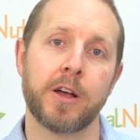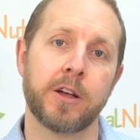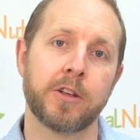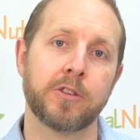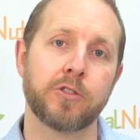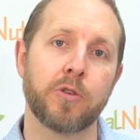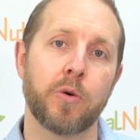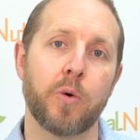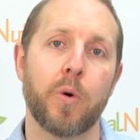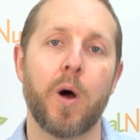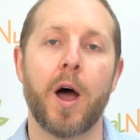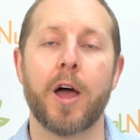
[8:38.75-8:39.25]

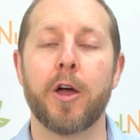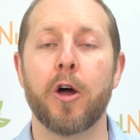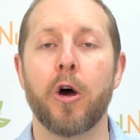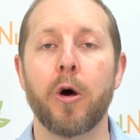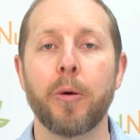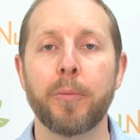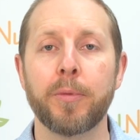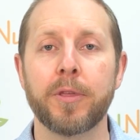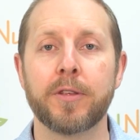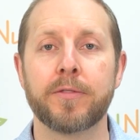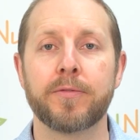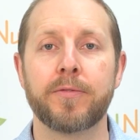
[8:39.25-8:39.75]
So I
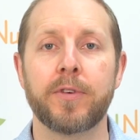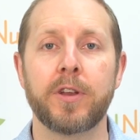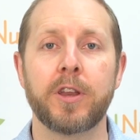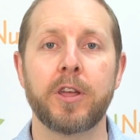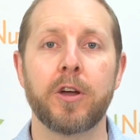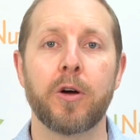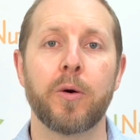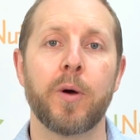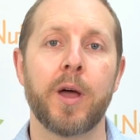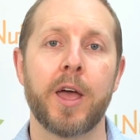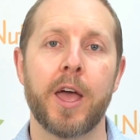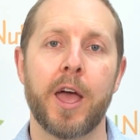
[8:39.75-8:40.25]
hope this
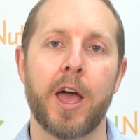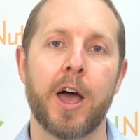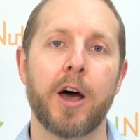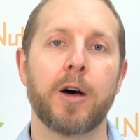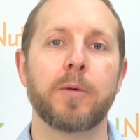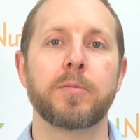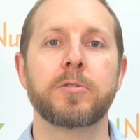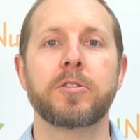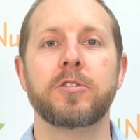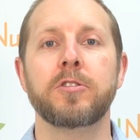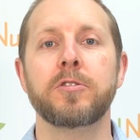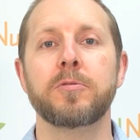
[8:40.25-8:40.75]
video
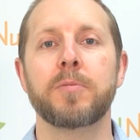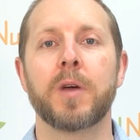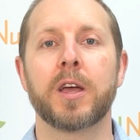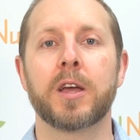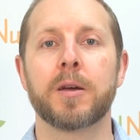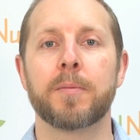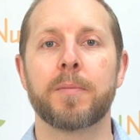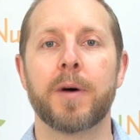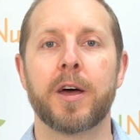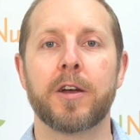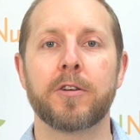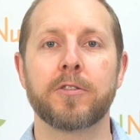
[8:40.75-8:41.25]
helps you
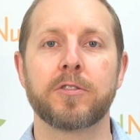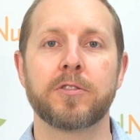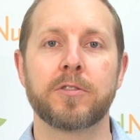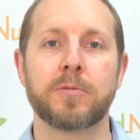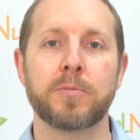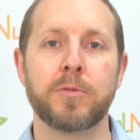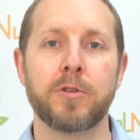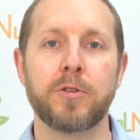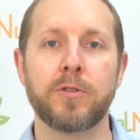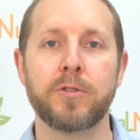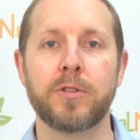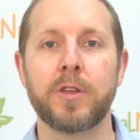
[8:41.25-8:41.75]
make a better
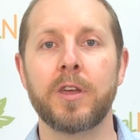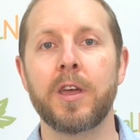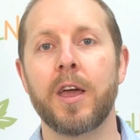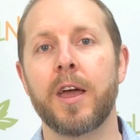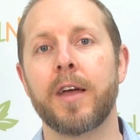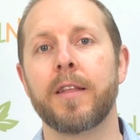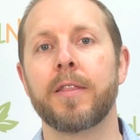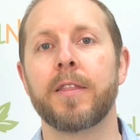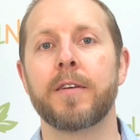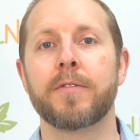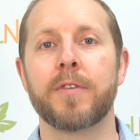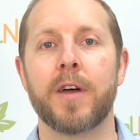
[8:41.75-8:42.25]
smoothie
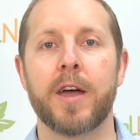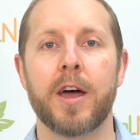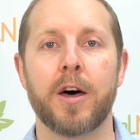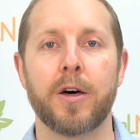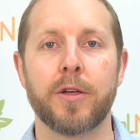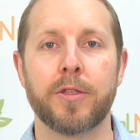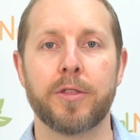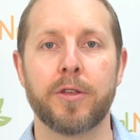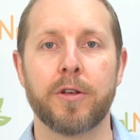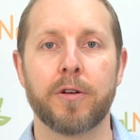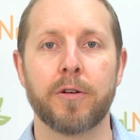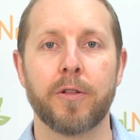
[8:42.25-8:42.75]
and live a
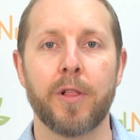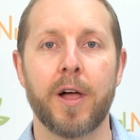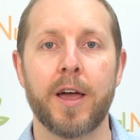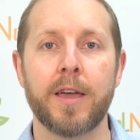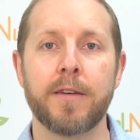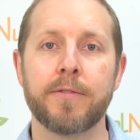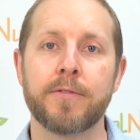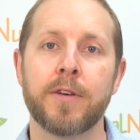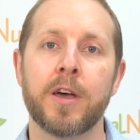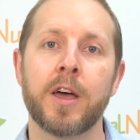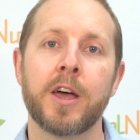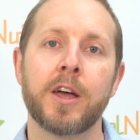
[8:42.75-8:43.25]
healthier
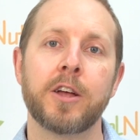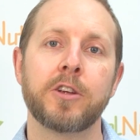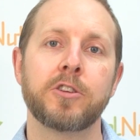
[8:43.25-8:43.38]
life.